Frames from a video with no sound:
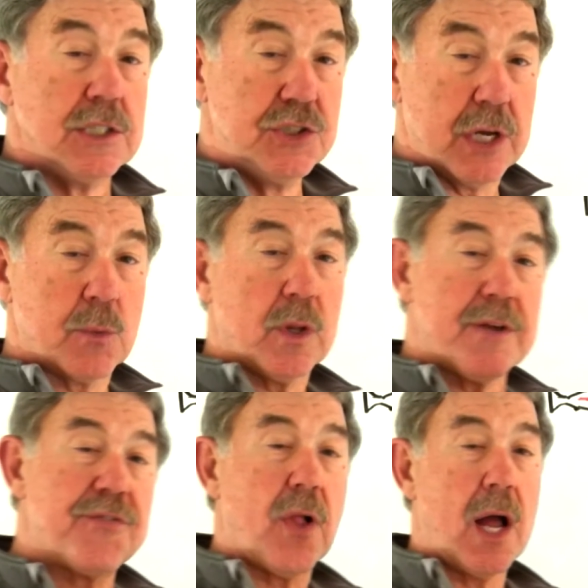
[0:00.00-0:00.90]
Generally,
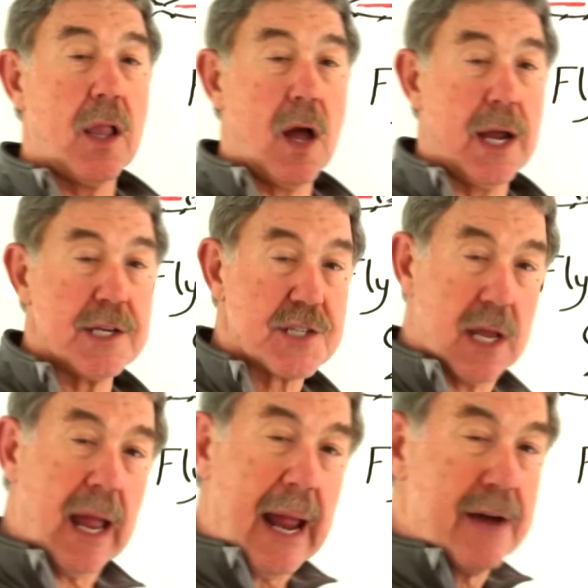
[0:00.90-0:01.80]
fly lines
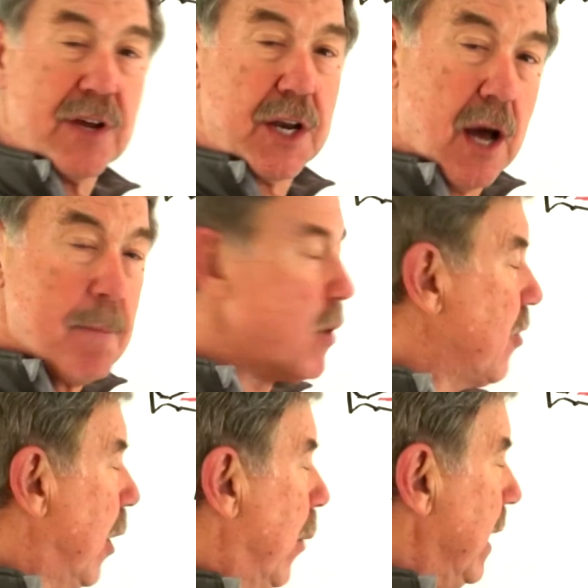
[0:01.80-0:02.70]
have a number
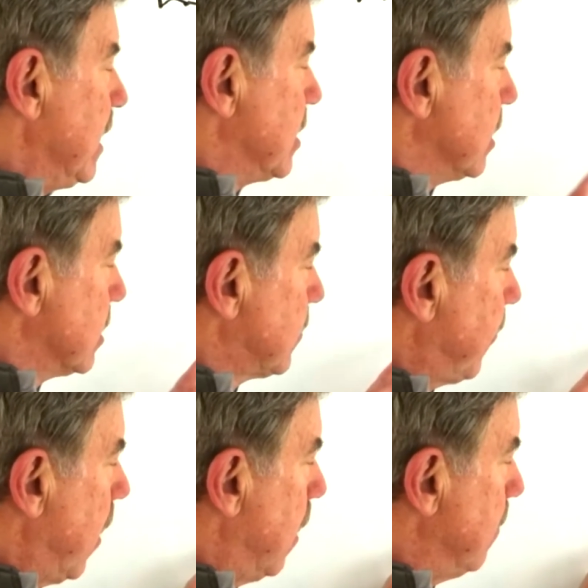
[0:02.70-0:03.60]
that ranges
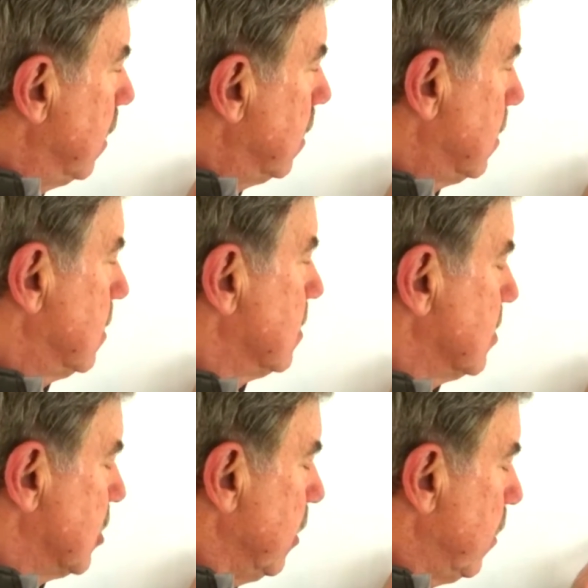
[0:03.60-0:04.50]
from
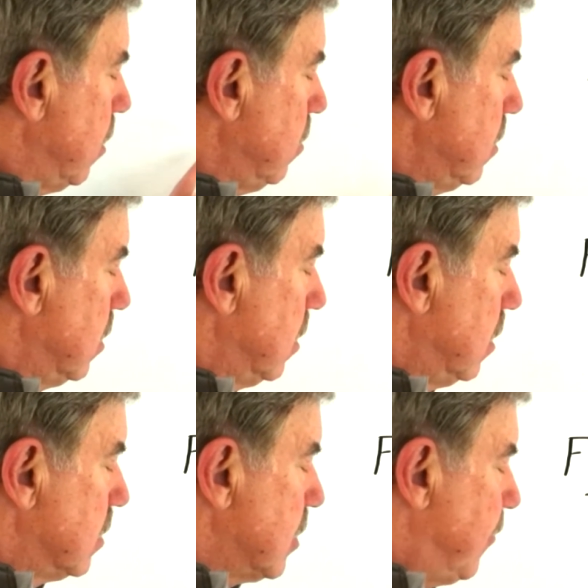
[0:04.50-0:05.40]
0
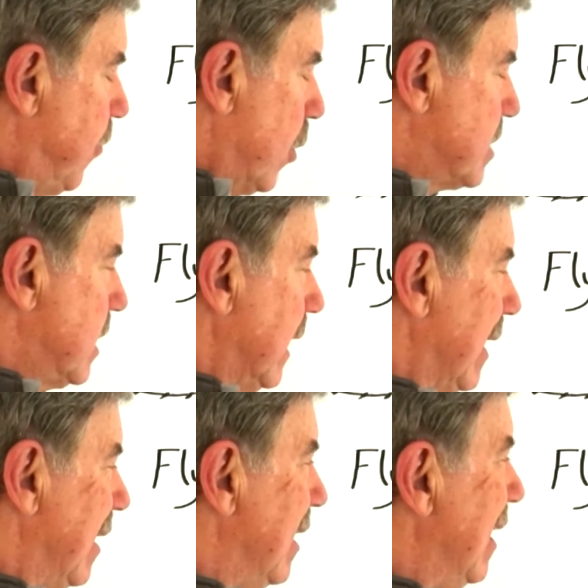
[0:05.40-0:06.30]
to 14
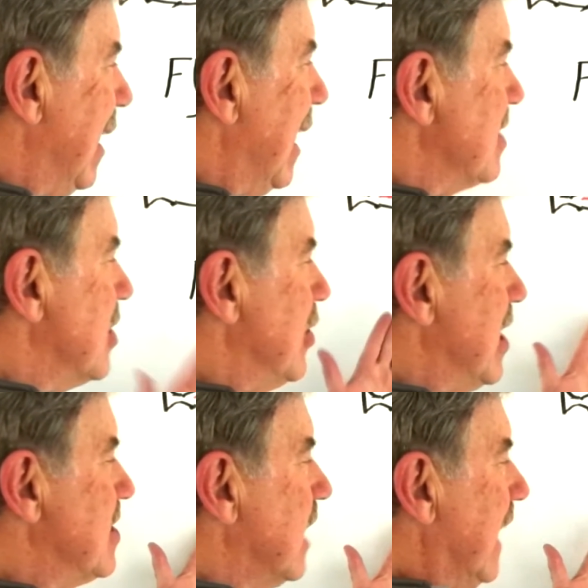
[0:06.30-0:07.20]
as their
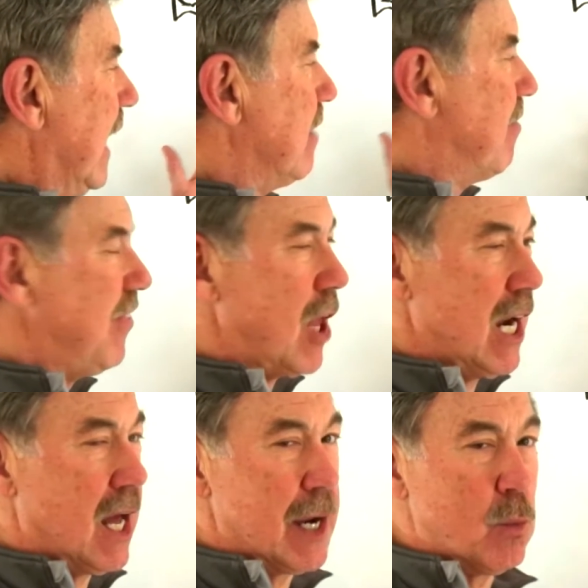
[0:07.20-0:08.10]
designated fly
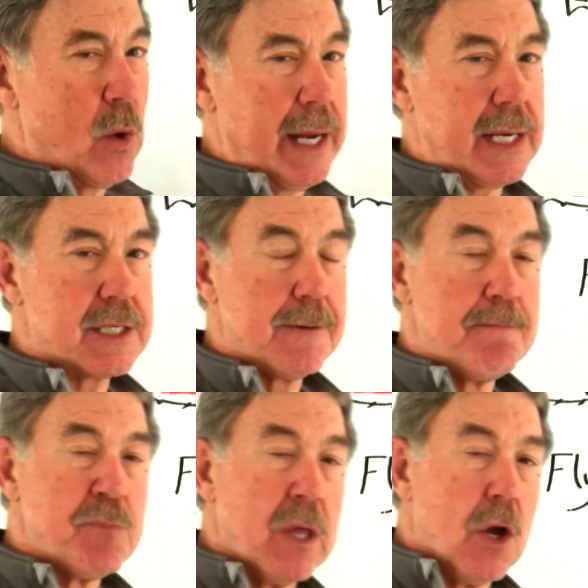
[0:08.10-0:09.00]
line weight.
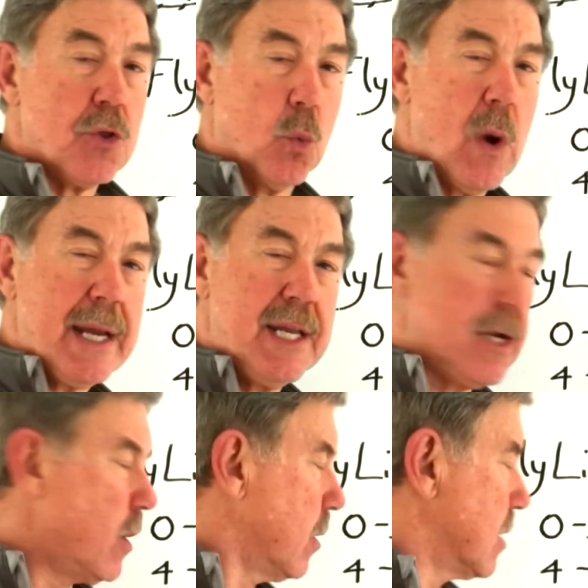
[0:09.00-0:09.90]
The weight
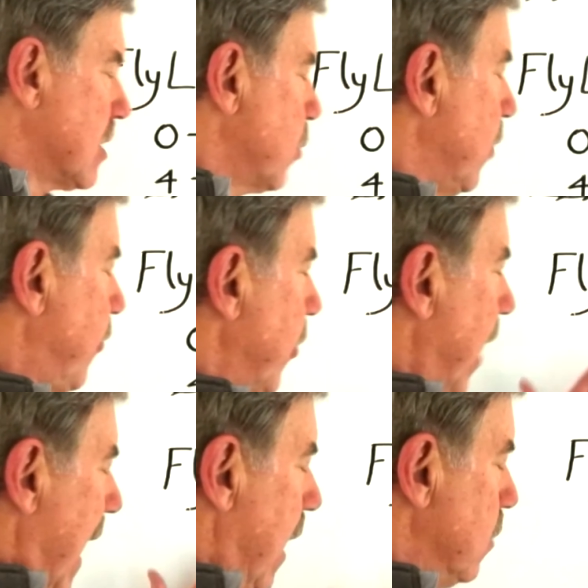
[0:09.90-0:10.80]
here doesn't refer
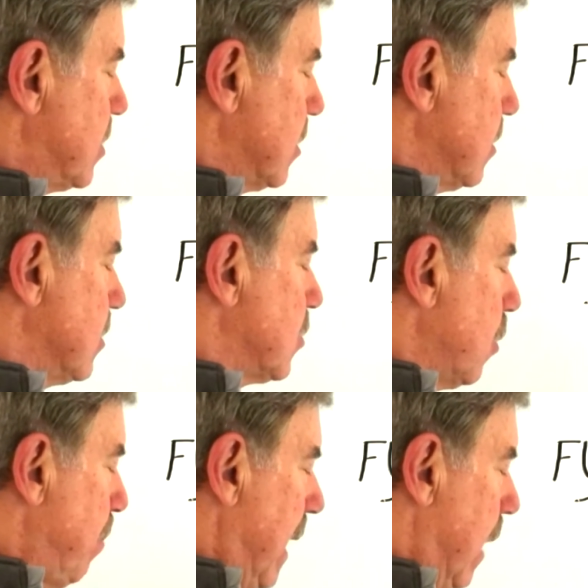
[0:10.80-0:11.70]
to ounces or
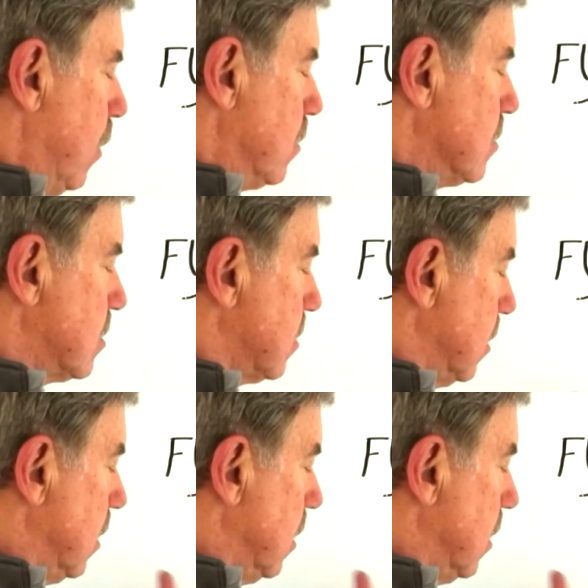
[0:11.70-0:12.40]
pounds.